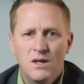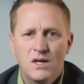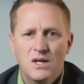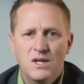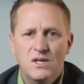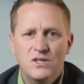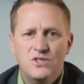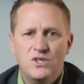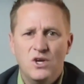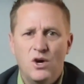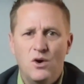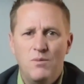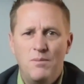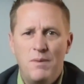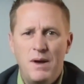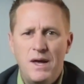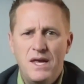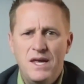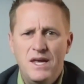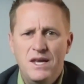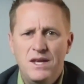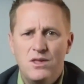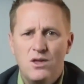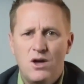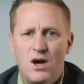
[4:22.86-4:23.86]
So
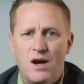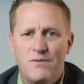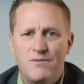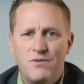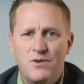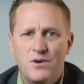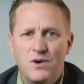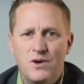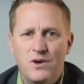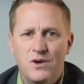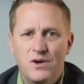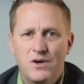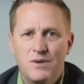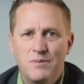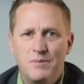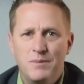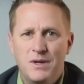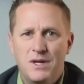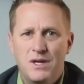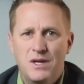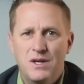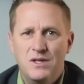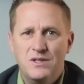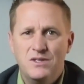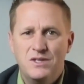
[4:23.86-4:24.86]
making an offer,
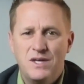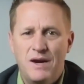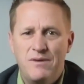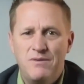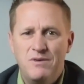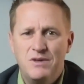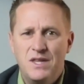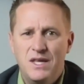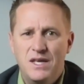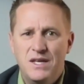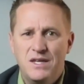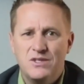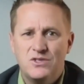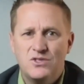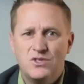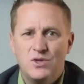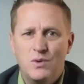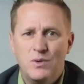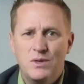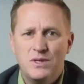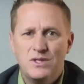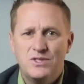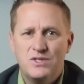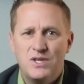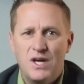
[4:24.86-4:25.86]
because everything is so
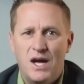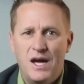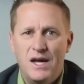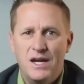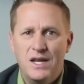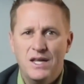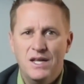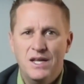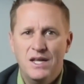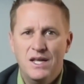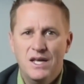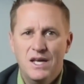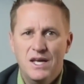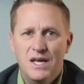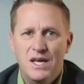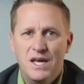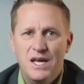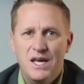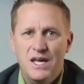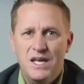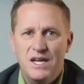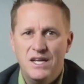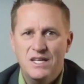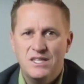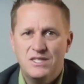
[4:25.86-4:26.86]
excited,
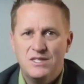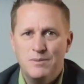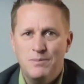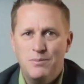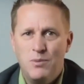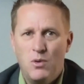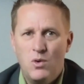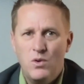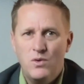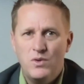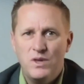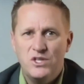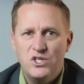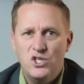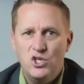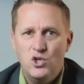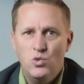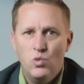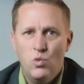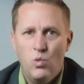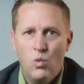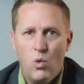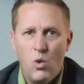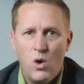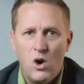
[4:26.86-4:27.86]
and it's important that you
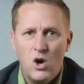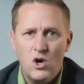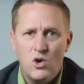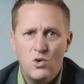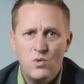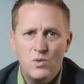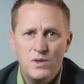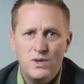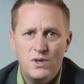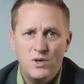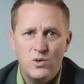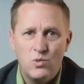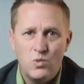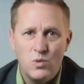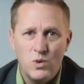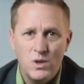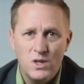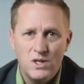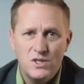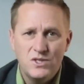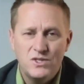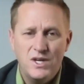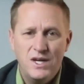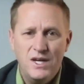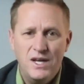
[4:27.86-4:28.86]
work with a real
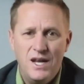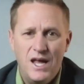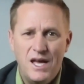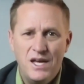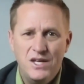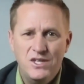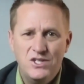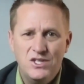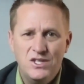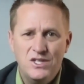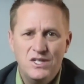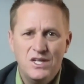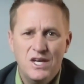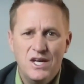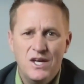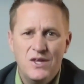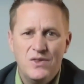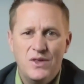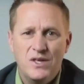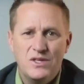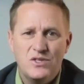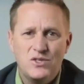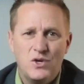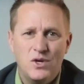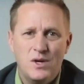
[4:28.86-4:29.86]
estate agent
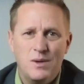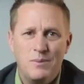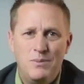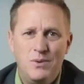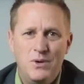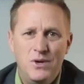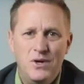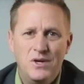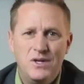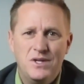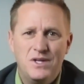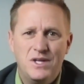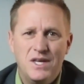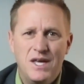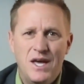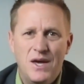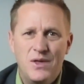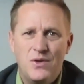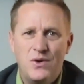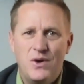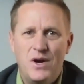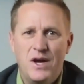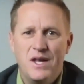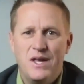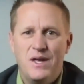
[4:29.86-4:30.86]
that's going to put
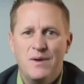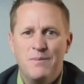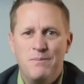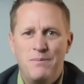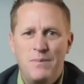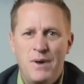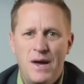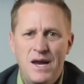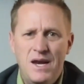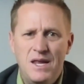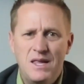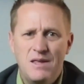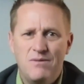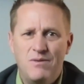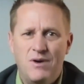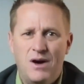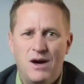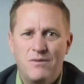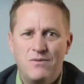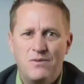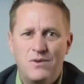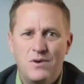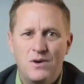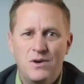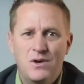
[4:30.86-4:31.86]
together a competitive
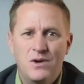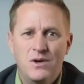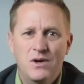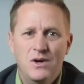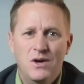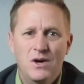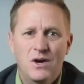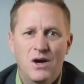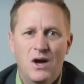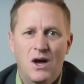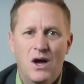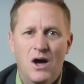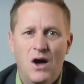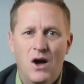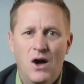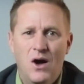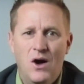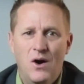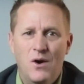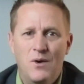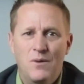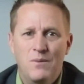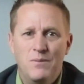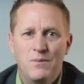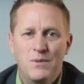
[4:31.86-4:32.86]
offer
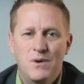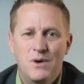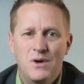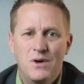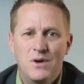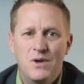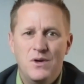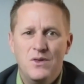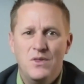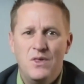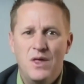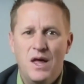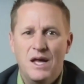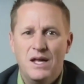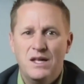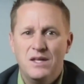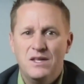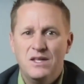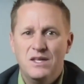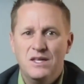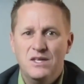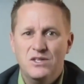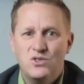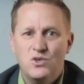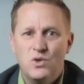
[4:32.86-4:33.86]
that
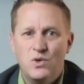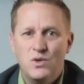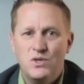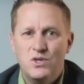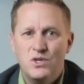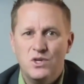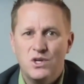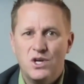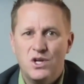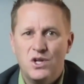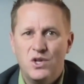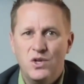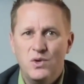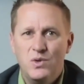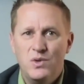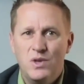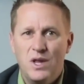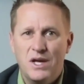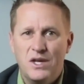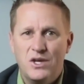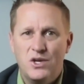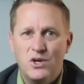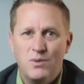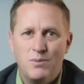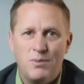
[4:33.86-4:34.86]
is going to include
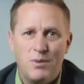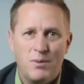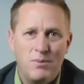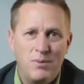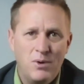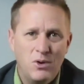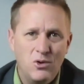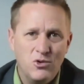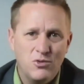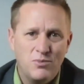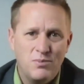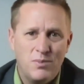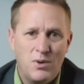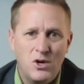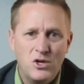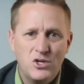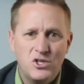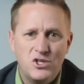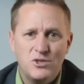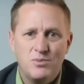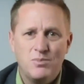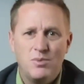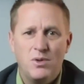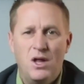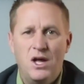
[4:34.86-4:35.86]
like your proposed
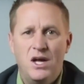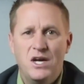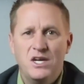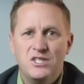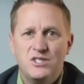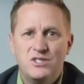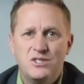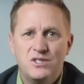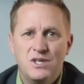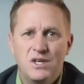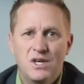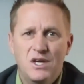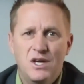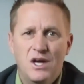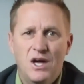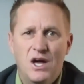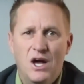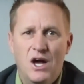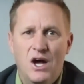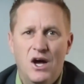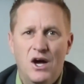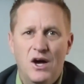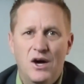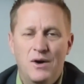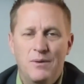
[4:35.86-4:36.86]
purchase price,
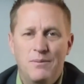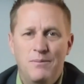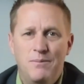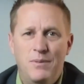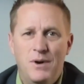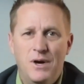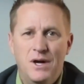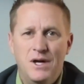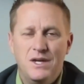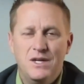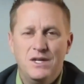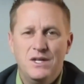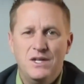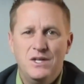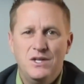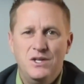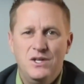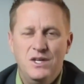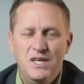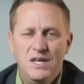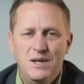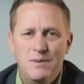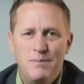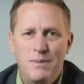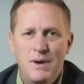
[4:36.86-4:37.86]
but you
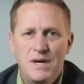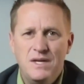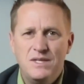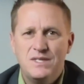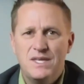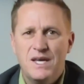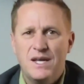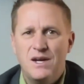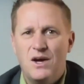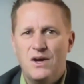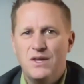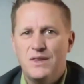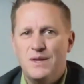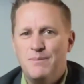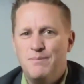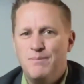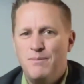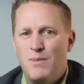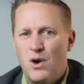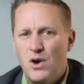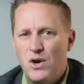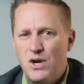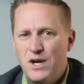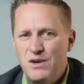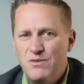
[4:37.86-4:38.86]
need to base that on the
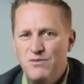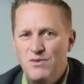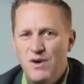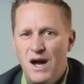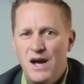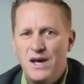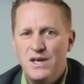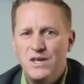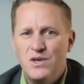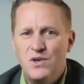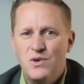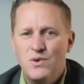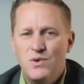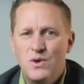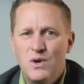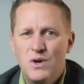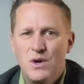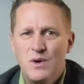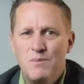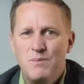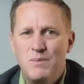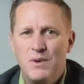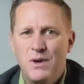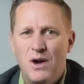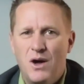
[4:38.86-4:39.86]
market value,
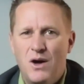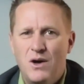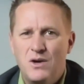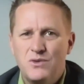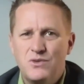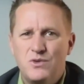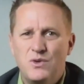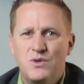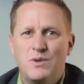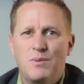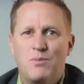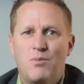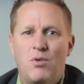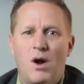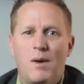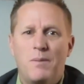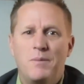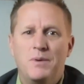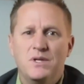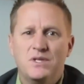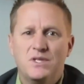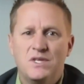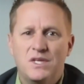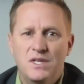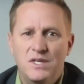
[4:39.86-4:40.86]
but also the
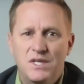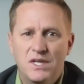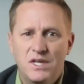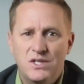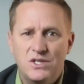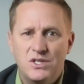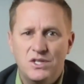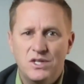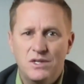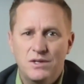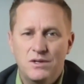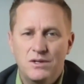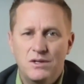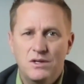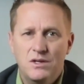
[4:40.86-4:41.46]
property's condition.